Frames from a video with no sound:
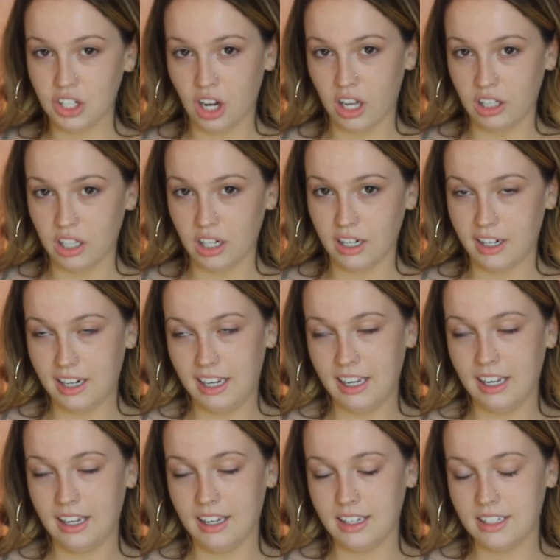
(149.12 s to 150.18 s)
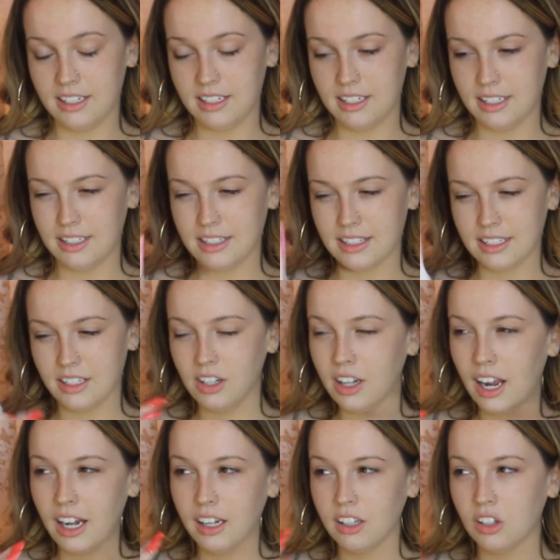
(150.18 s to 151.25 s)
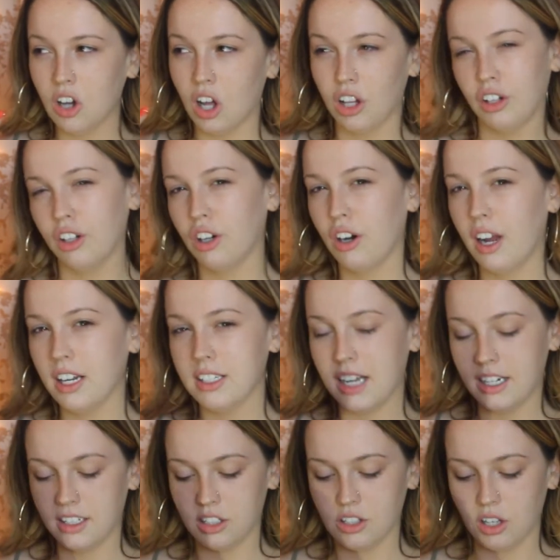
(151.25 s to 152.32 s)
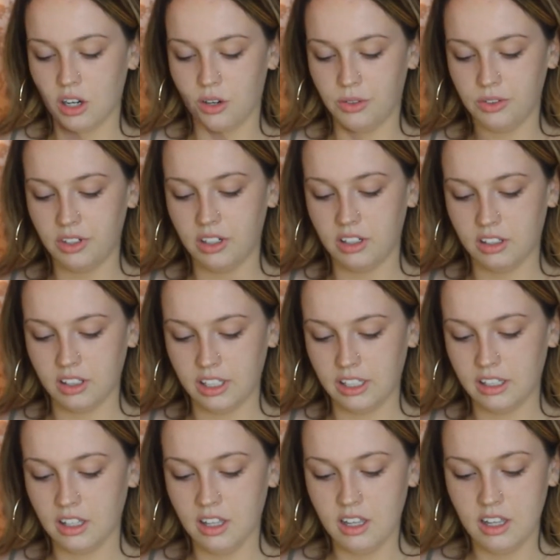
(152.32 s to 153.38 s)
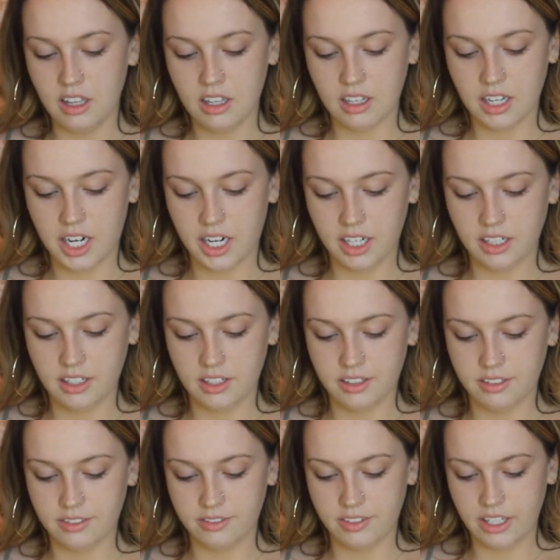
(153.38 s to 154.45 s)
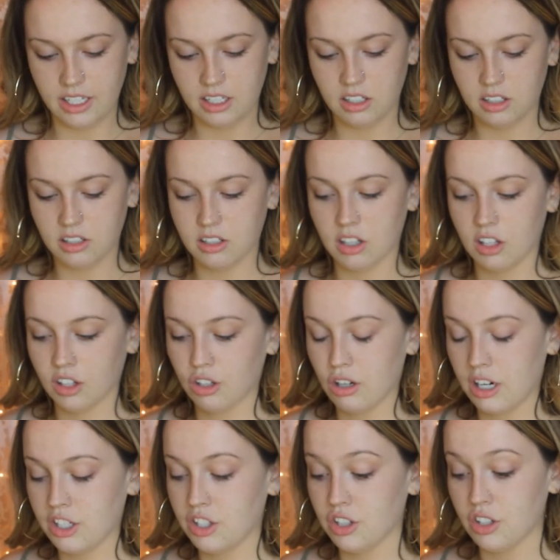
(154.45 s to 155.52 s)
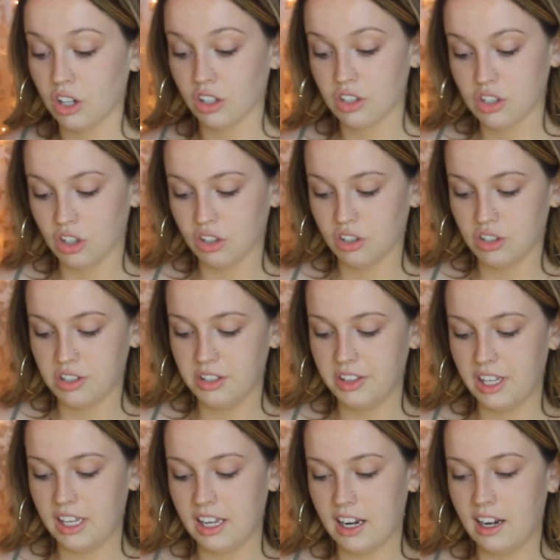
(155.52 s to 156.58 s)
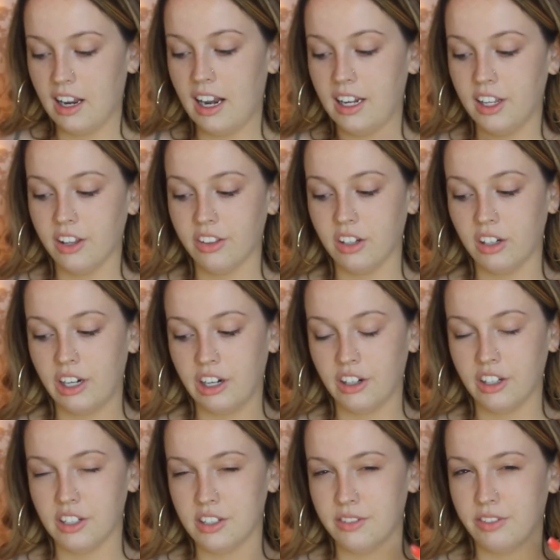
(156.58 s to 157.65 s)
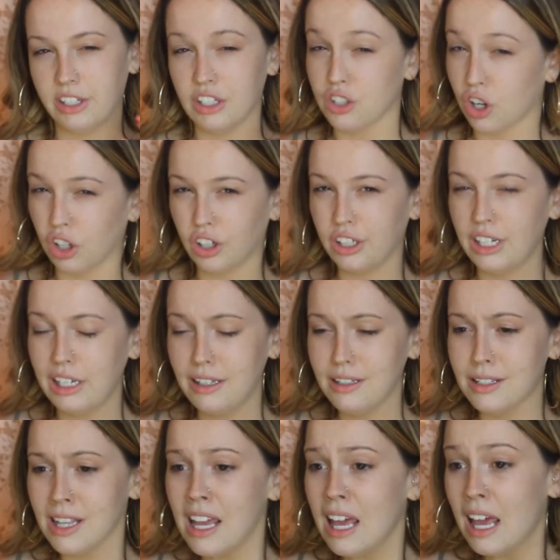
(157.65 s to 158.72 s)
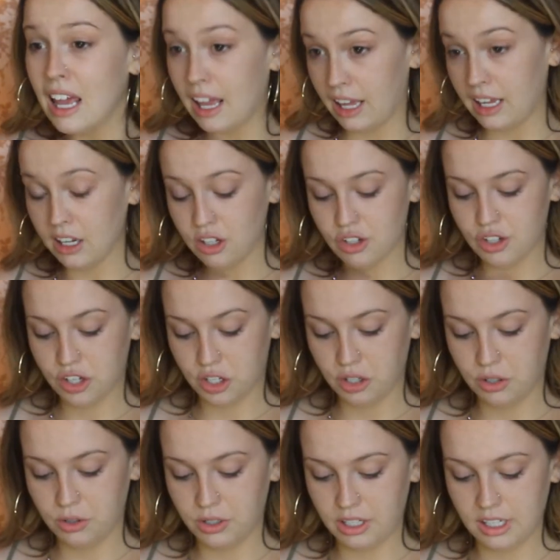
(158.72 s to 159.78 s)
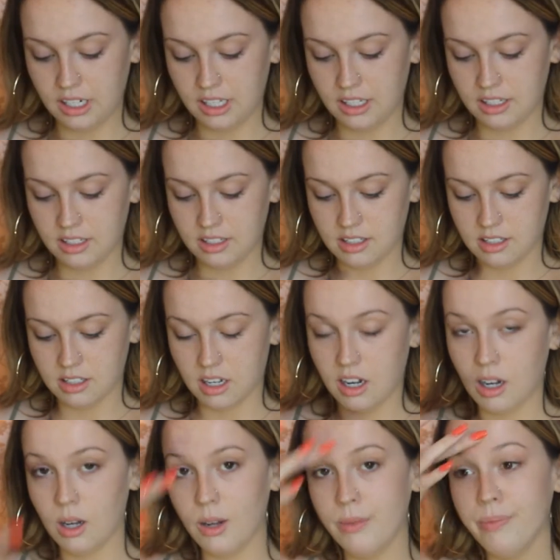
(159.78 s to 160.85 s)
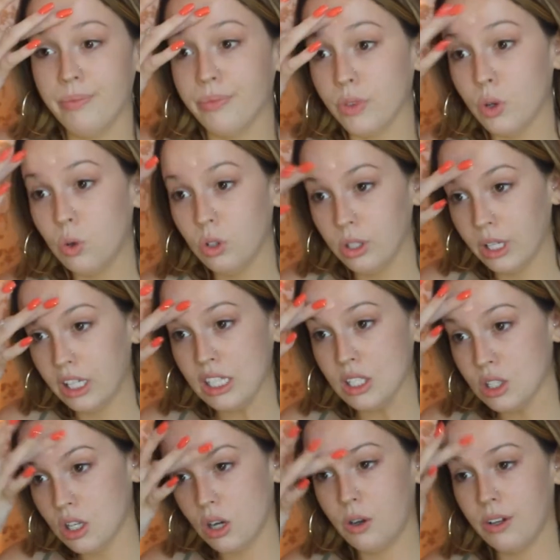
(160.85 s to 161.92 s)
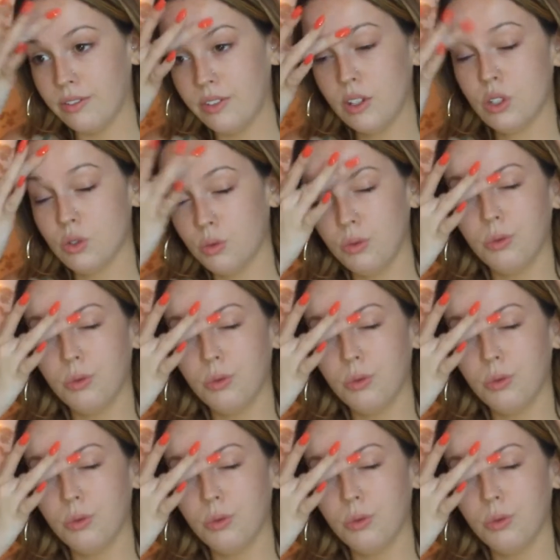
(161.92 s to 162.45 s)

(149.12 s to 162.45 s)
color, and it's gonna kind of color correct on its own. It'll like kind of like color correct your dark circles and like any other areas of like darkness. And two, it is cooling, so it feels